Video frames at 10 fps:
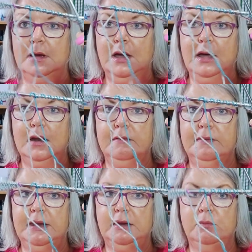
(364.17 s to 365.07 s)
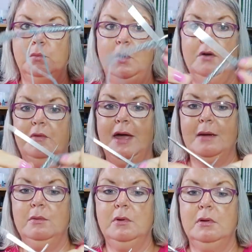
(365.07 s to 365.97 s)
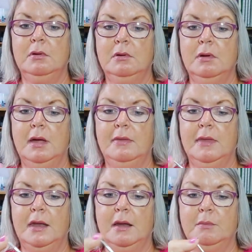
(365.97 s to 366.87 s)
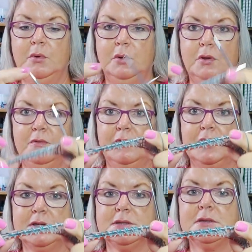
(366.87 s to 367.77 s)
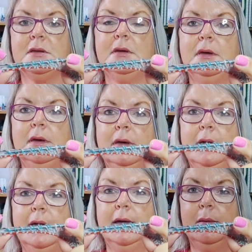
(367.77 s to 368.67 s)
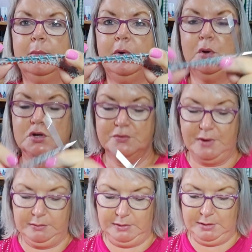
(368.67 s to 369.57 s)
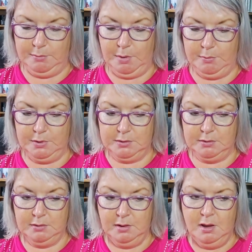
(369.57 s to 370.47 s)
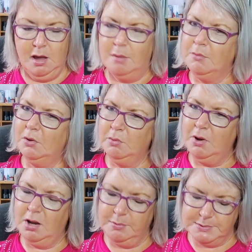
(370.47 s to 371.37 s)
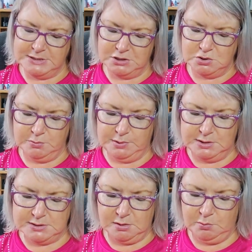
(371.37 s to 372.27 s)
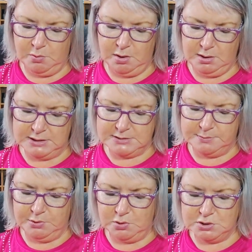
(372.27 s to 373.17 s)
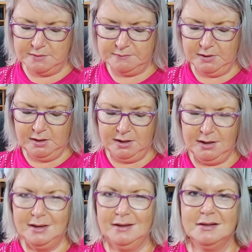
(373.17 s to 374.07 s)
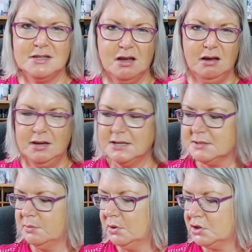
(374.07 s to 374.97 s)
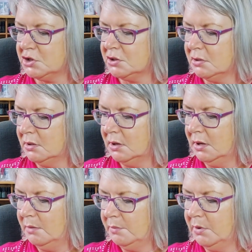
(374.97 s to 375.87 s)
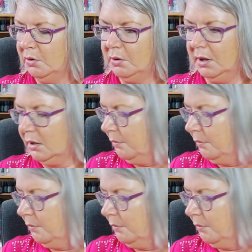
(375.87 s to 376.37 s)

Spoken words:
and I've knitted one round, and then I'm doing the first brioche round at the moment. I'm not 100% sure whether it's going to work as a brioche. I've done like a little tiny swatch, but not like a